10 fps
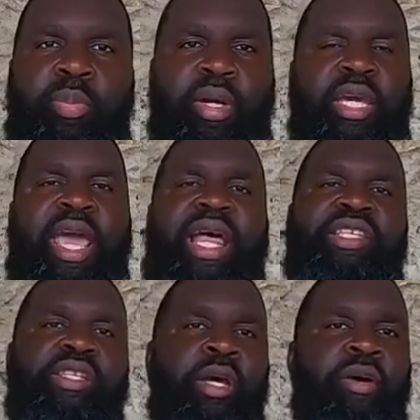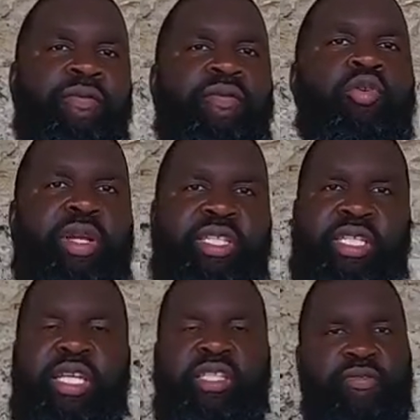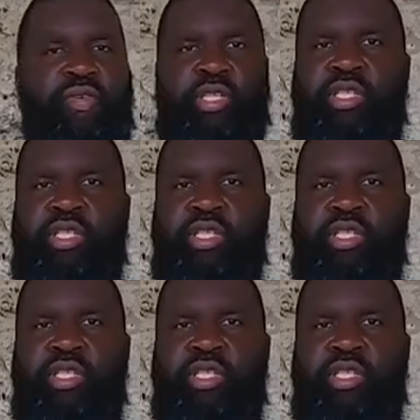of bucket hats for the season, for the